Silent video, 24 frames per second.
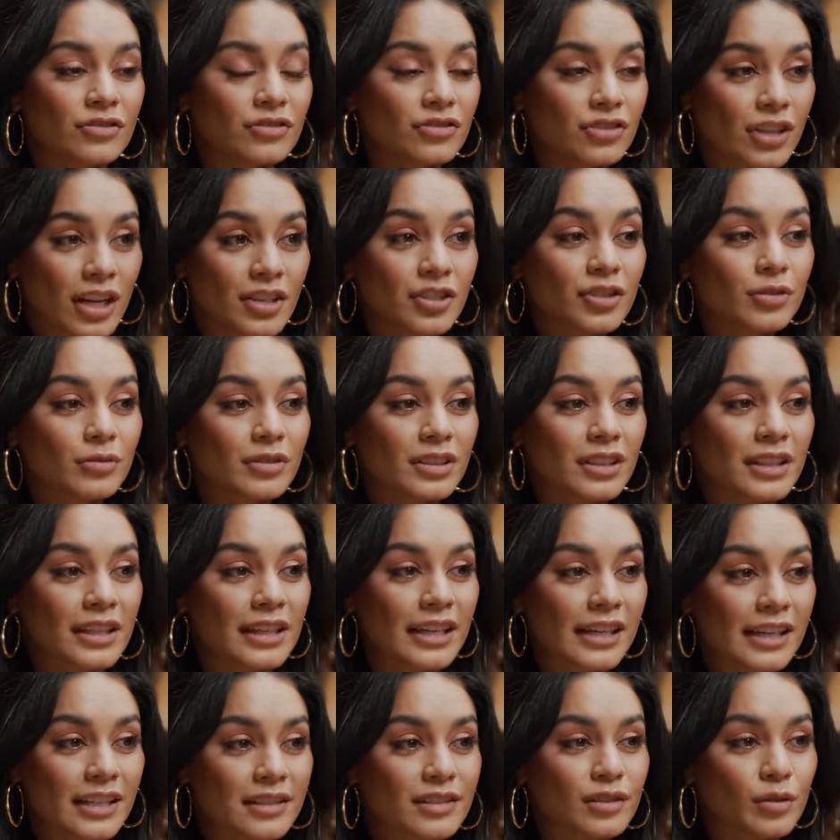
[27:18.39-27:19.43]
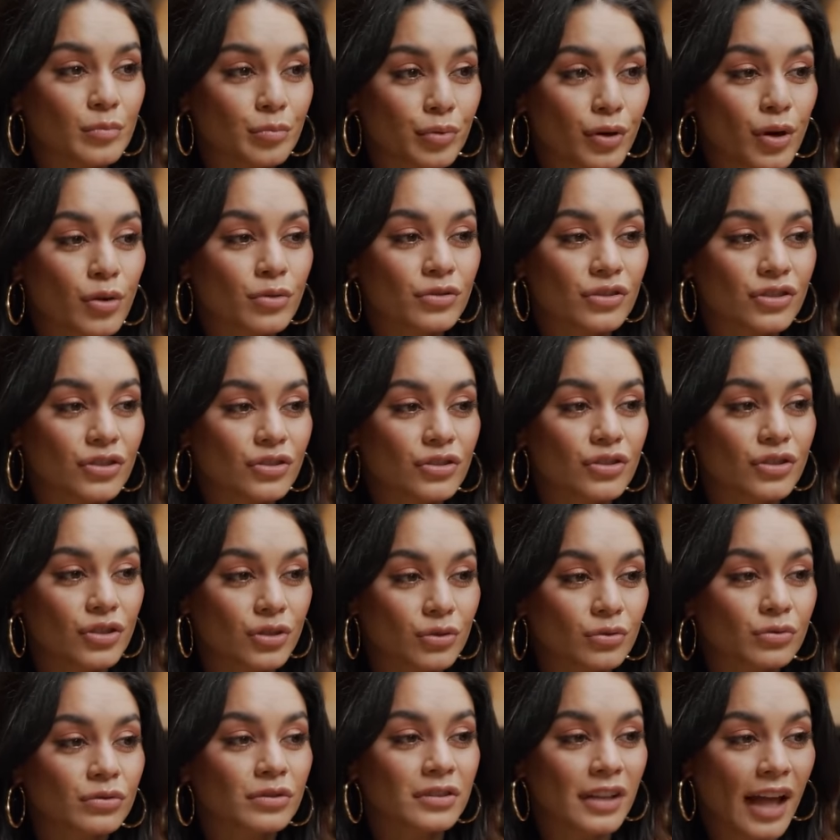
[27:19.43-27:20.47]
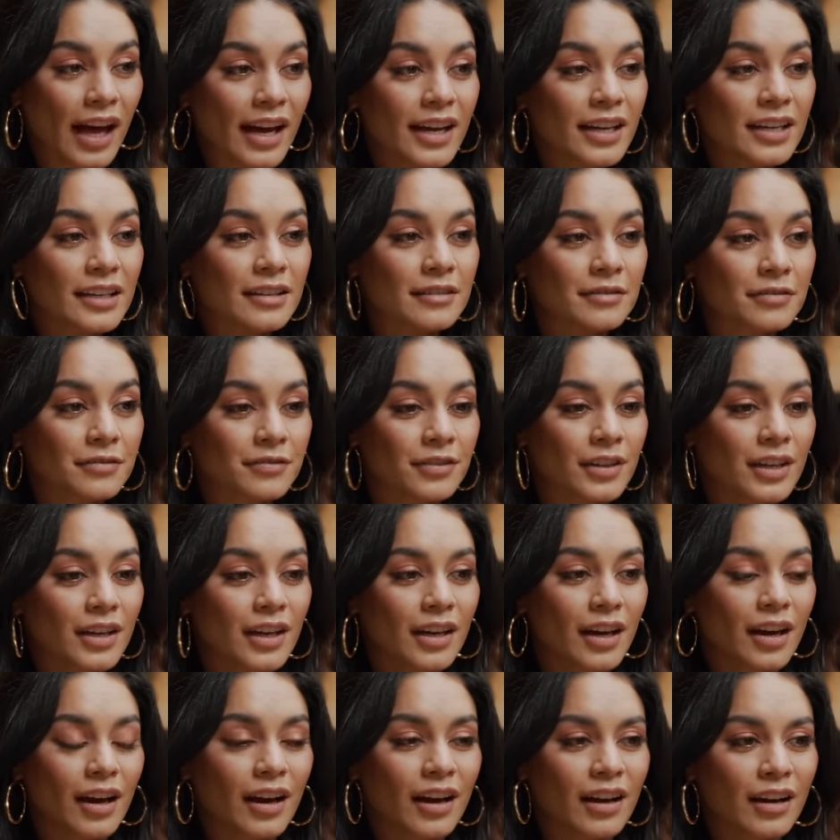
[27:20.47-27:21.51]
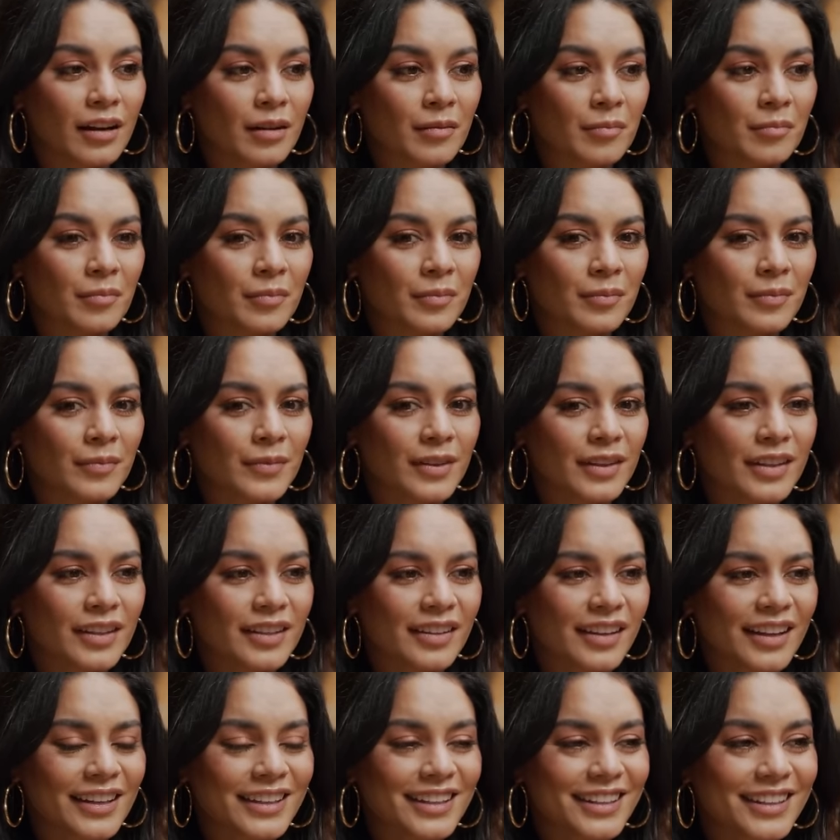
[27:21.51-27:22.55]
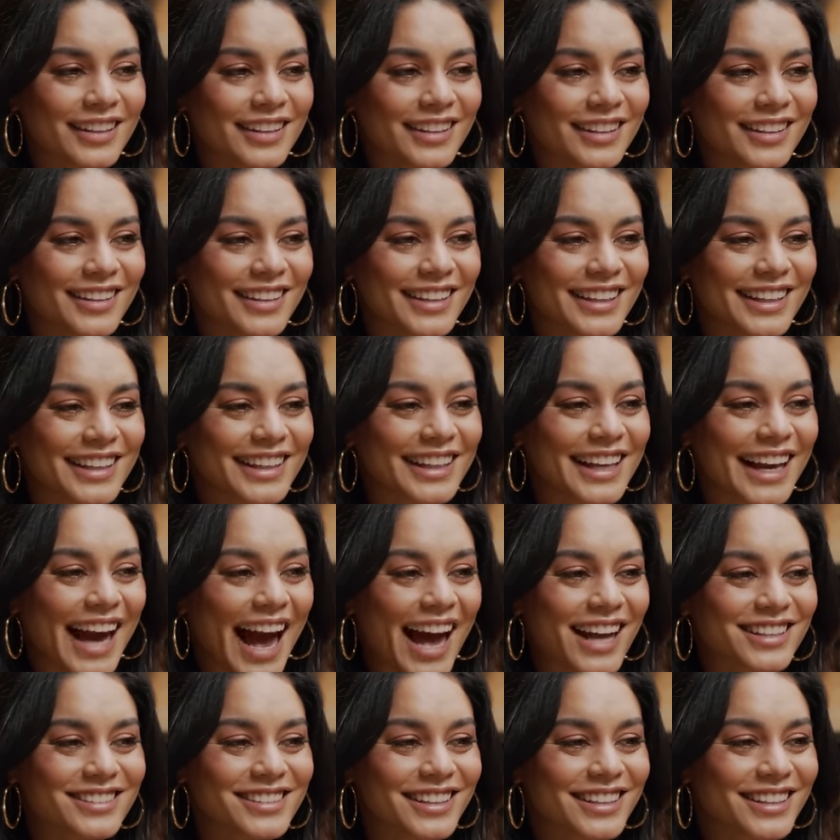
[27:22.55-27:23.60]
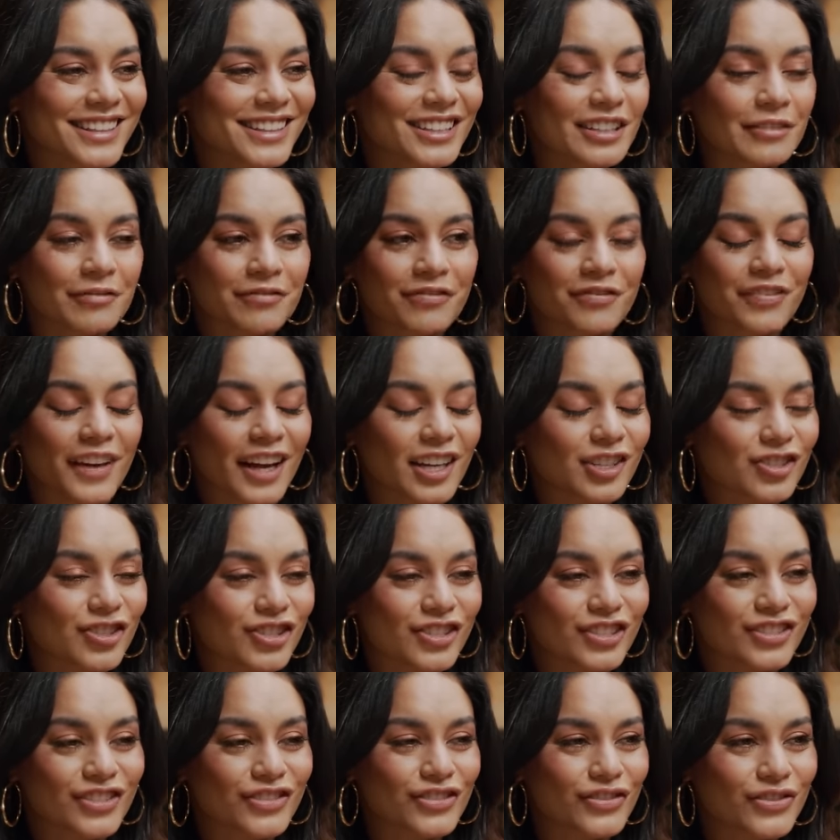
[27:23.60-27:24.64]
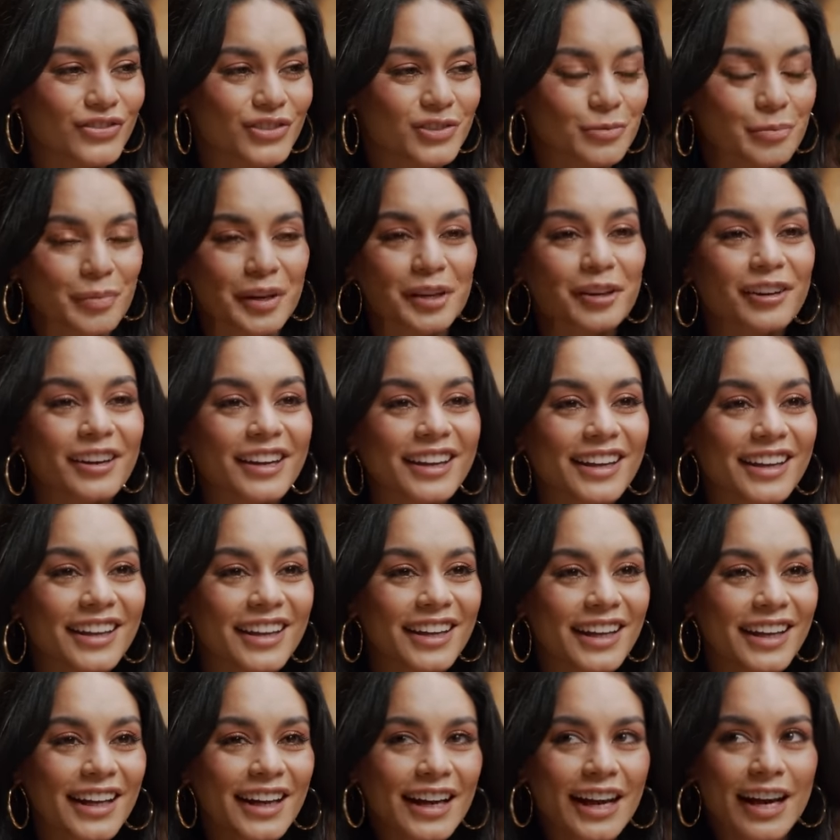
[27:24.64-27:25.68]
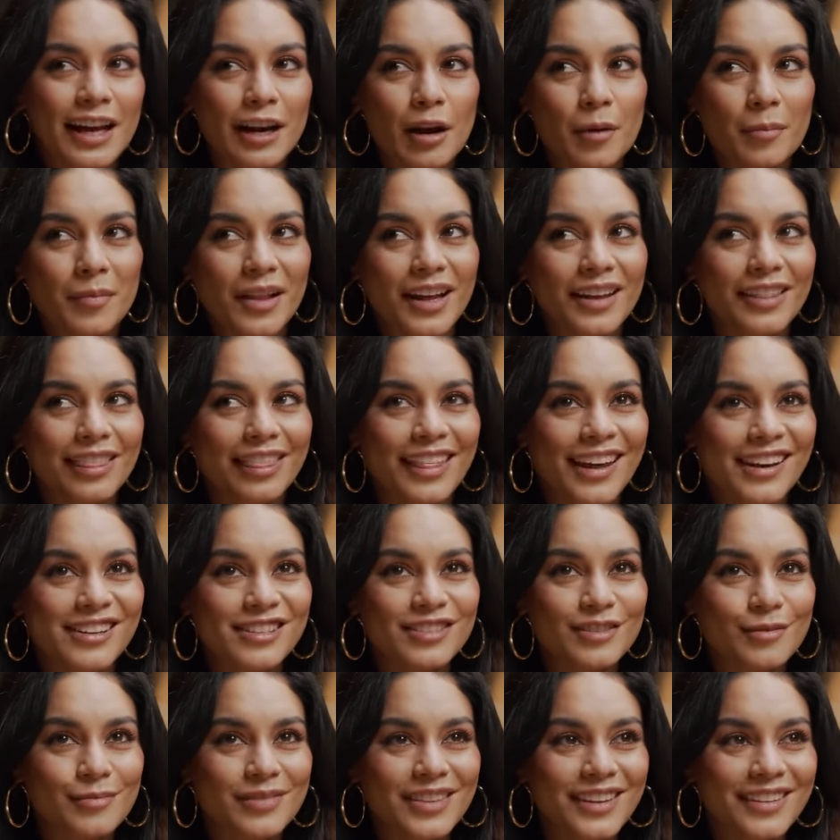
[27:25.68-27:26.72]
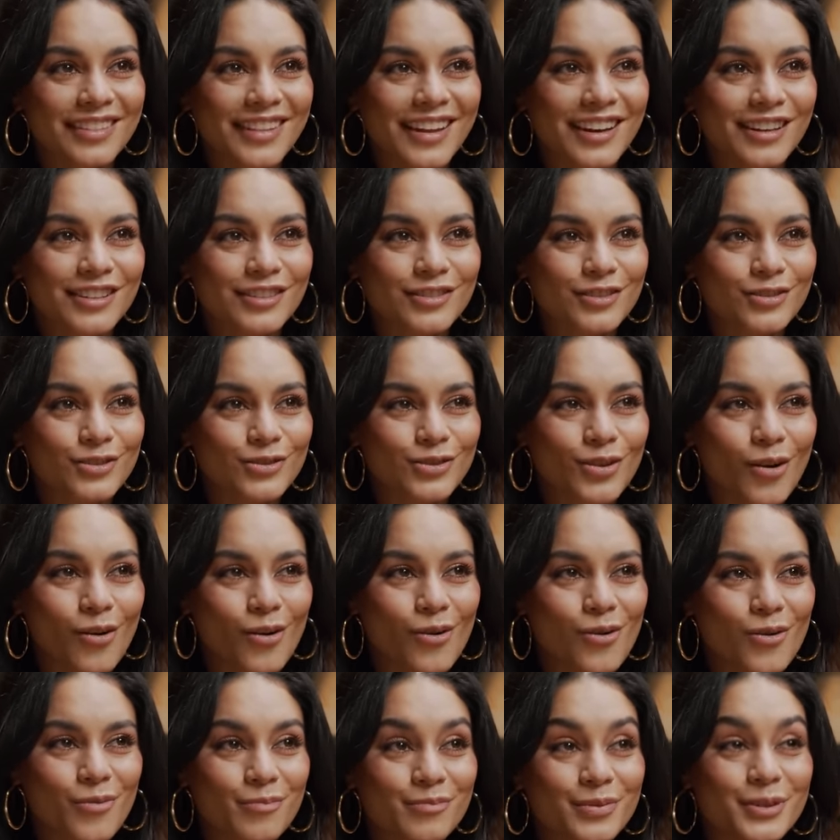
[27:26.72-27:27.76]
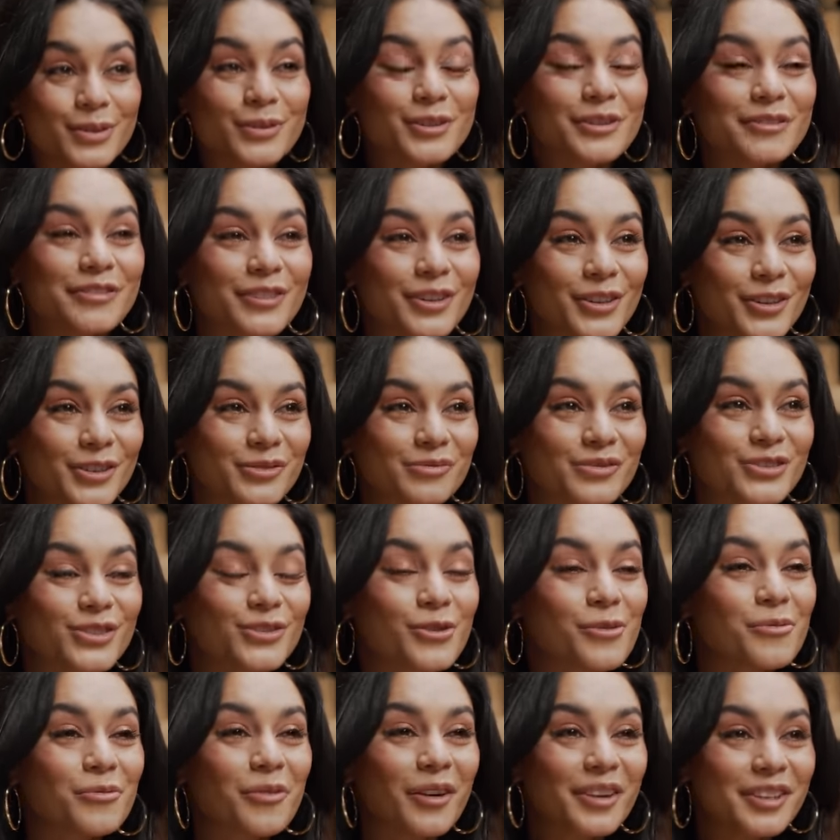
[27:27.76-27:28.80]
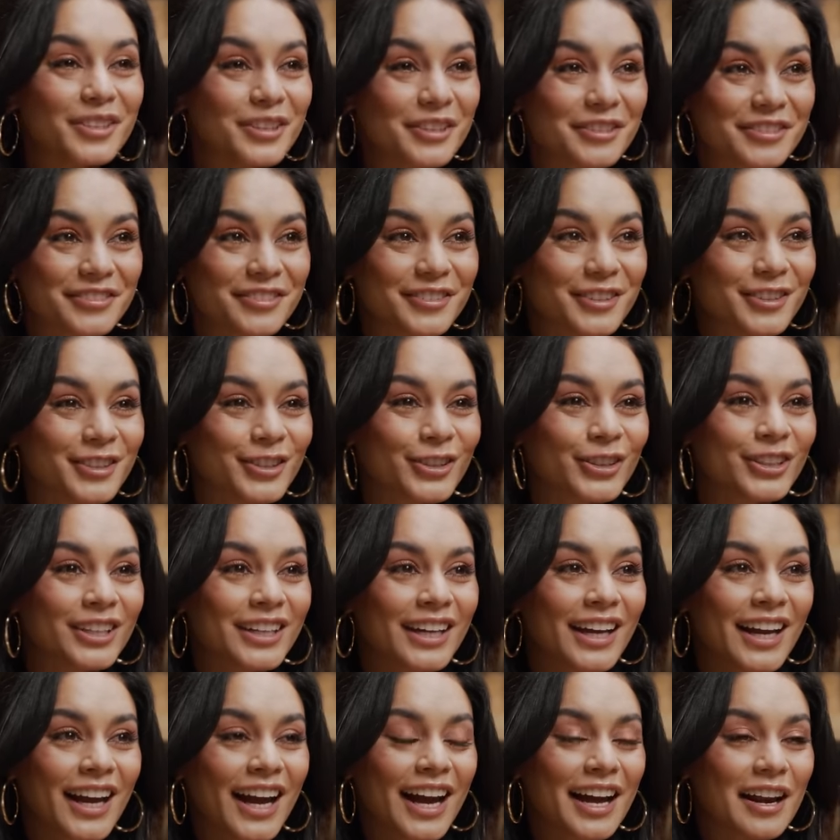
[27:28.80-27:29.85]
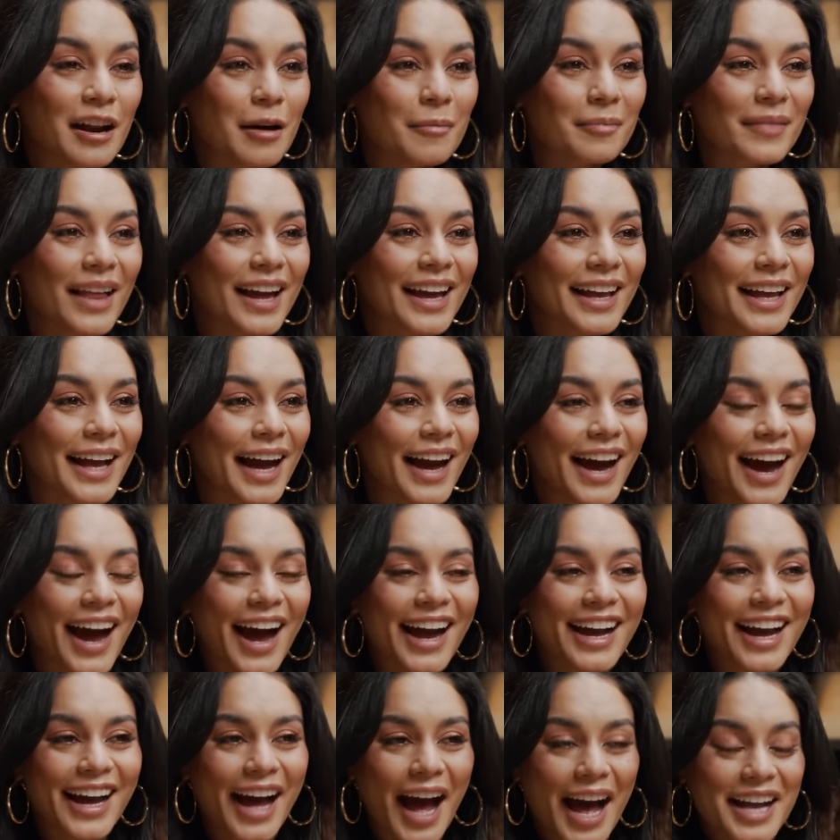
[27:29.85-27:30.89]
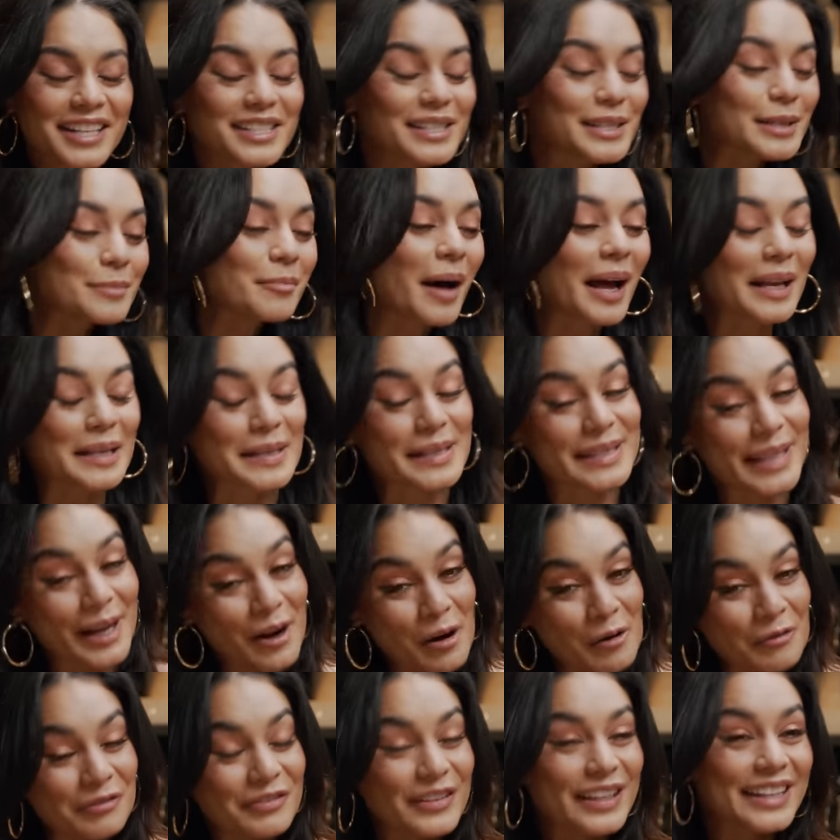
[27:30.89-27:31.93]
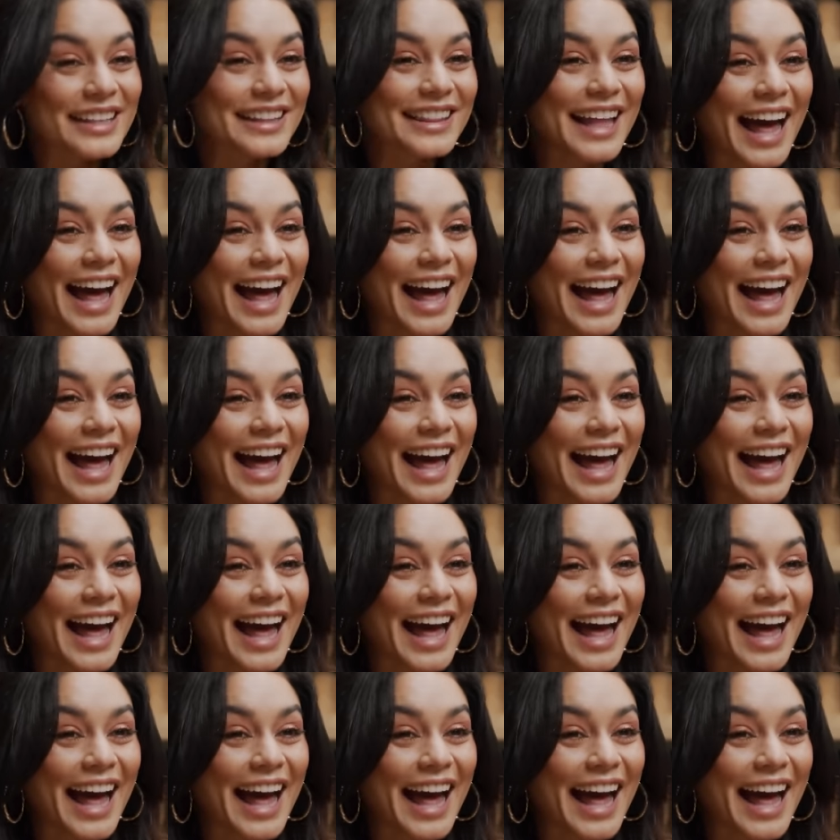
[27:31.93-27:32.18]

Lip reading: genuinely his approach to life. Like he has like an infectious spirit. And I'm like, that is something that is so beautiful and so wonderful. And I'm like, I see myself in